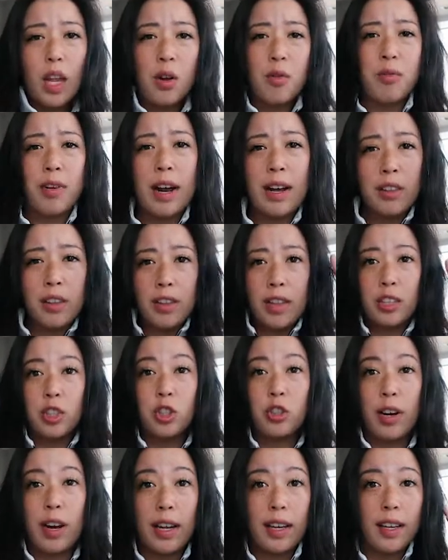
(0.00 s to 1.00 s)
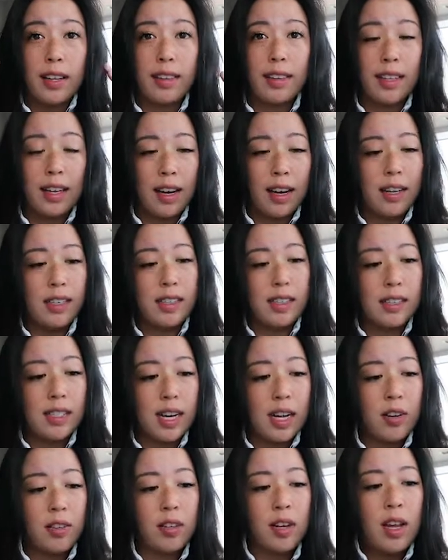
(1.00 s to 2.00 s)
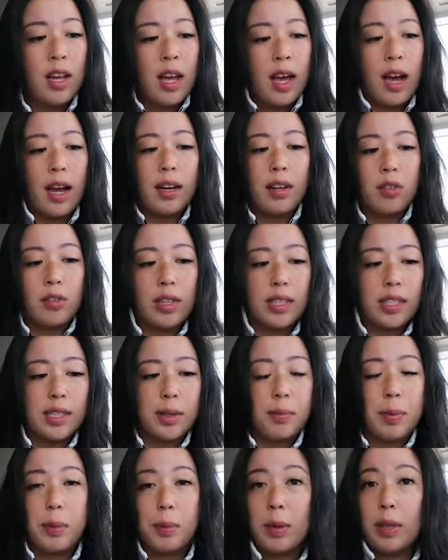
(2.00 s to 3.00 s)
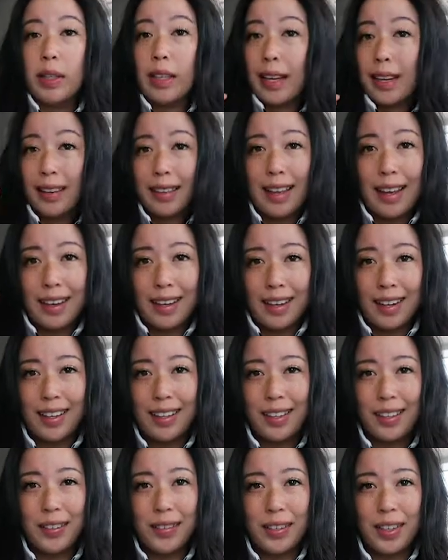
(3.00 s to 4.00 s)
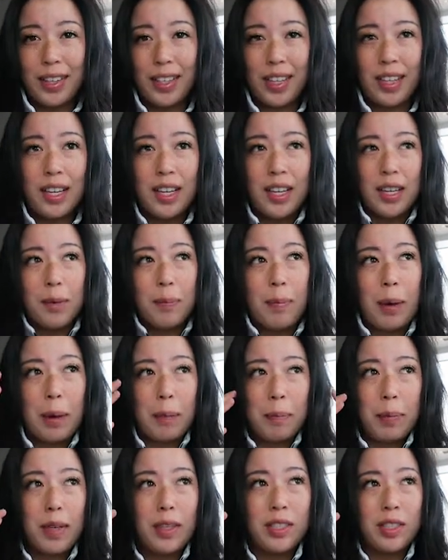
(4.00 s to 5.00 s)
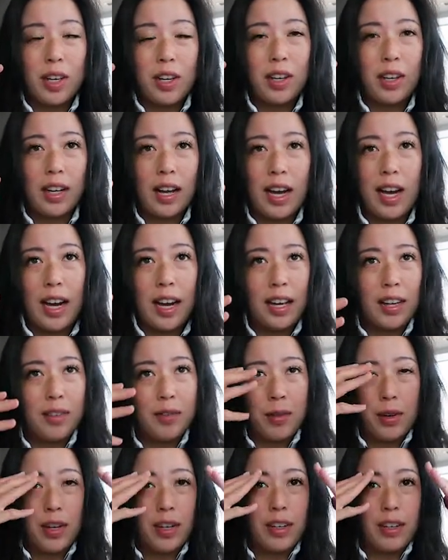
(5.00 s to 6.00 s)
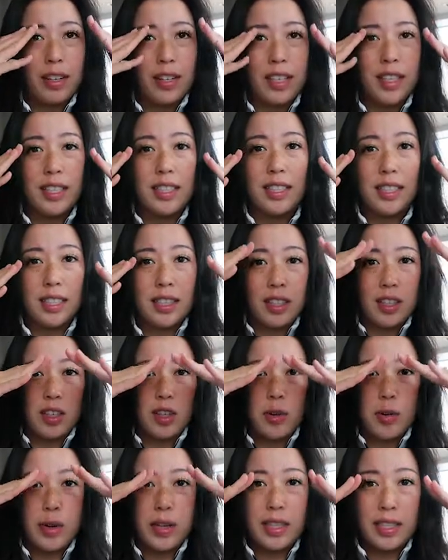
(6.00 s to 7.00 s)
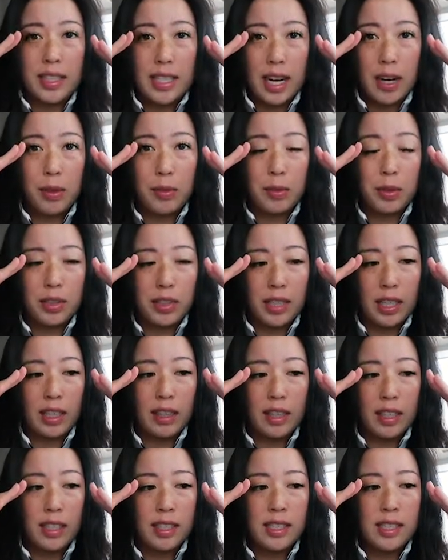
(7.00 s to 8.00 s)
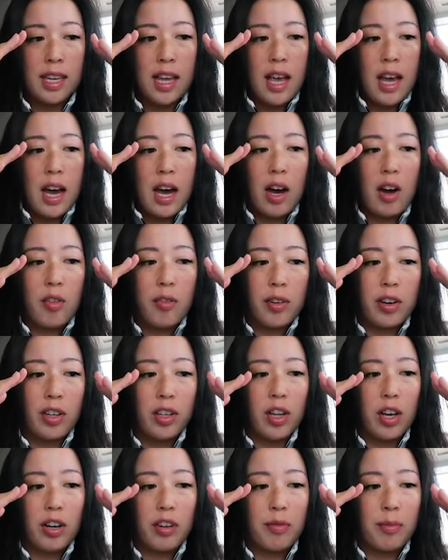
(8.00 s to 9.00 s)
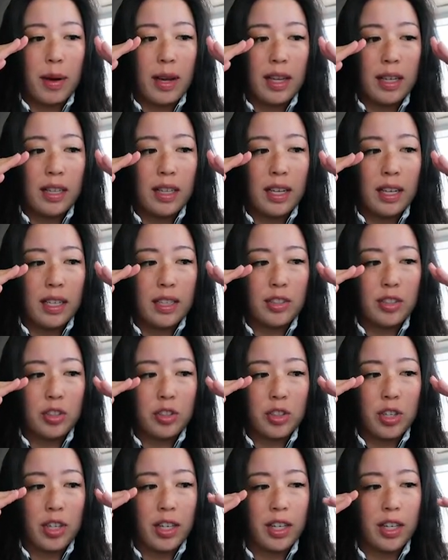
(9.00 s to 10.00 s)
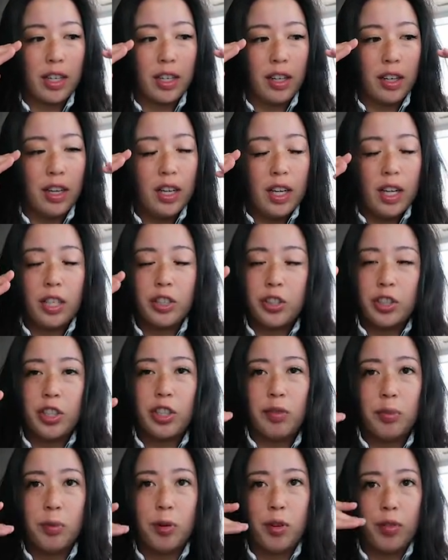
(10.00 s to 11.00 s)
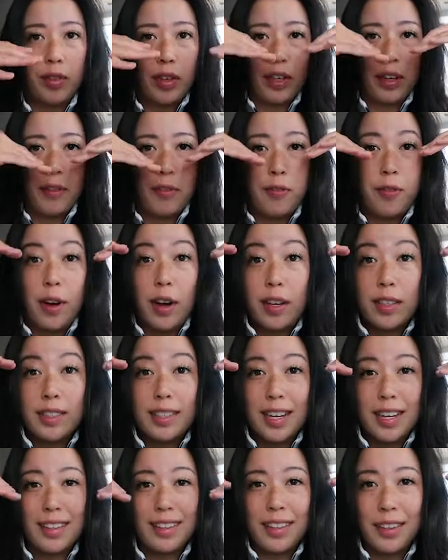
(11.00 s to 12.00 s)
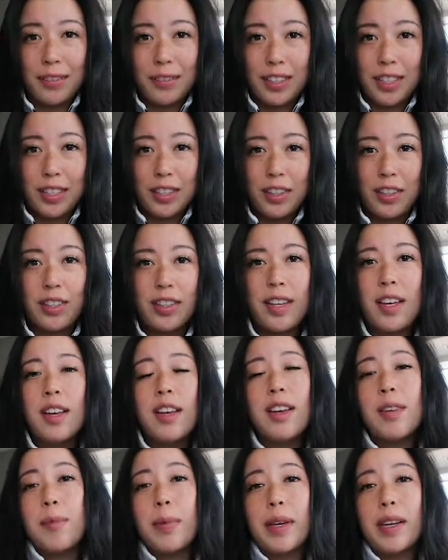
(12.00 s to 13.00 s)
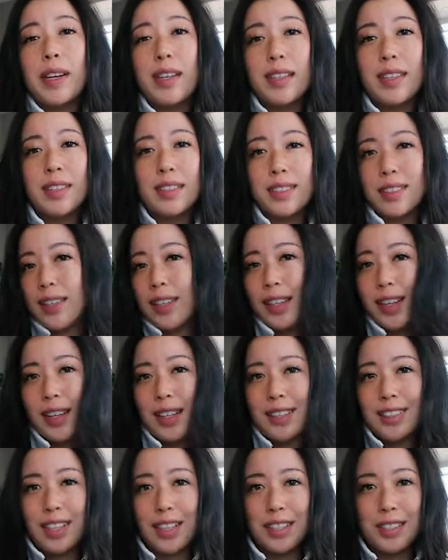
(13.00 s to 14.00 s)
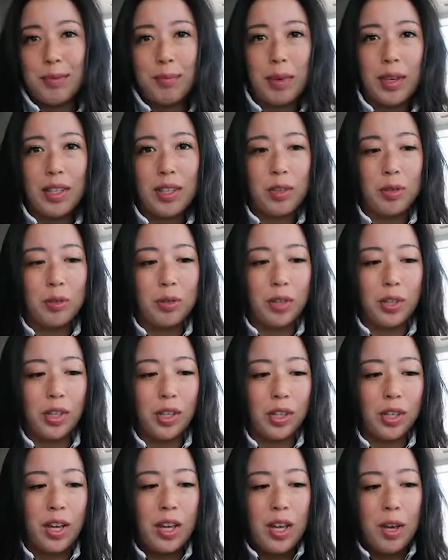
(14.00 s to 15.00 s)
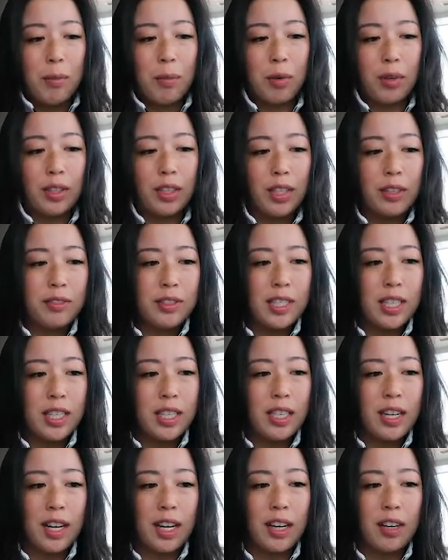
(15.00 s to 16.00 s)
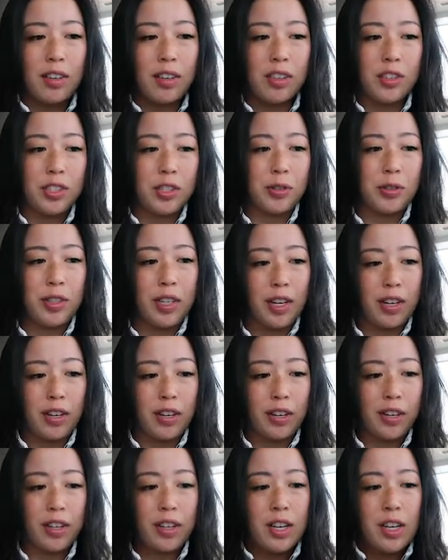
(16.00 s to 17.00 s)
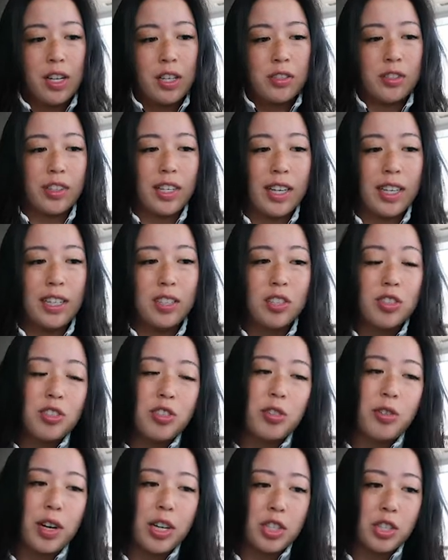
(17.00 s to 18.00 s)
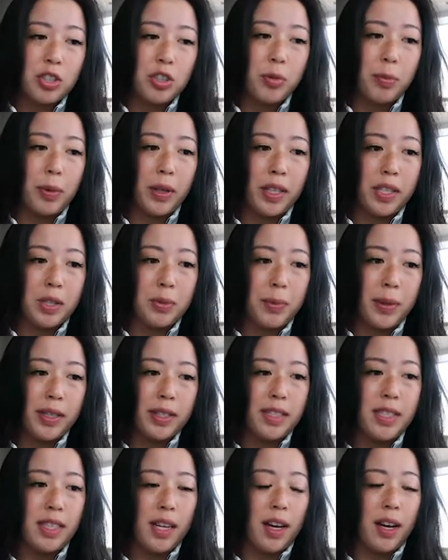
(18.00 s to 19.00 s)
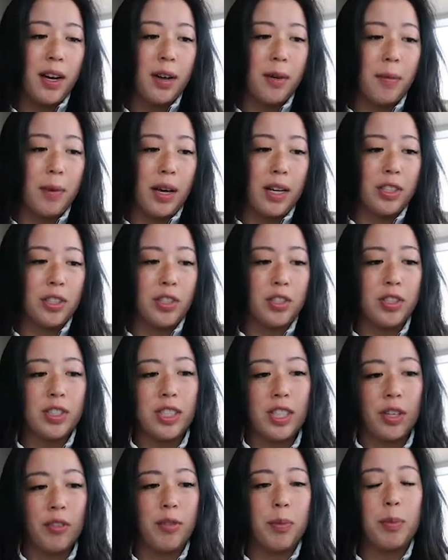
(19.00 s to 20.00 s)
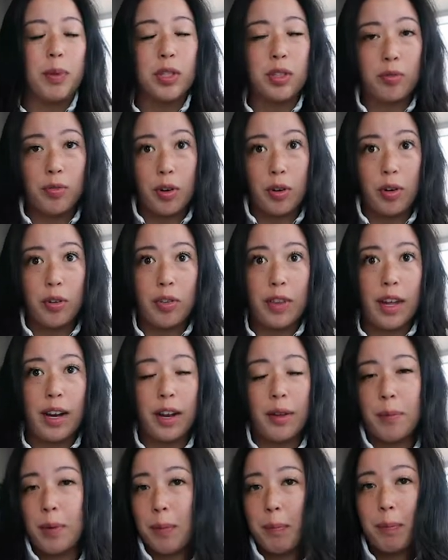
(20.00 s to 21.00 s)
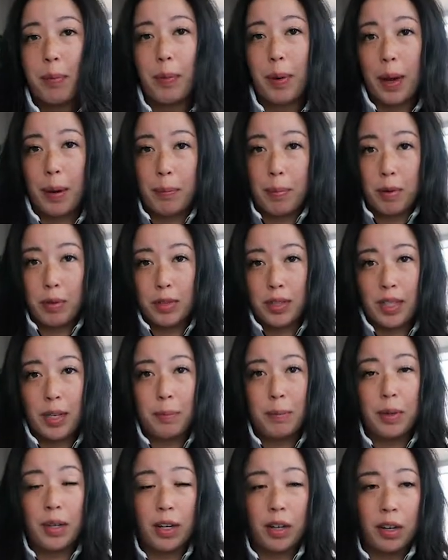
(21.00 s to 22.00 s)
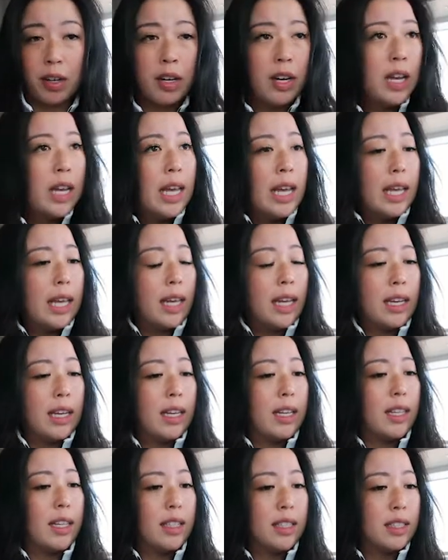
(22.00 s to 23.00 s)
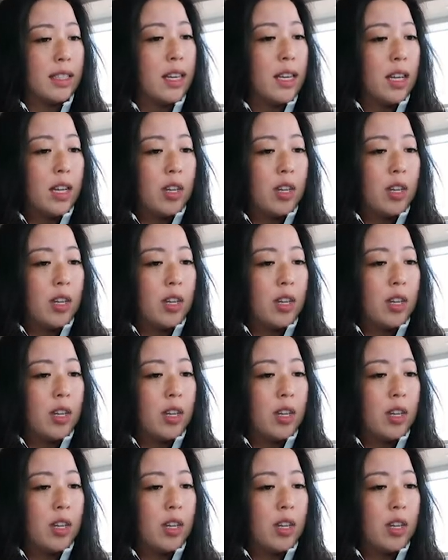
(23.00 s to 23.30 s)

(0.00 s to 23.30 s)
rather than dragging the eyes down. I know that some people like that kind of like puppy dog eye where it's going downwards like this. However, a lot of my clients are trying to achieve more of like a fox eye lifted look, because it does make you look more lifted and also younger. So getting to directional placement, as you can see from this photo that I posted up here, it is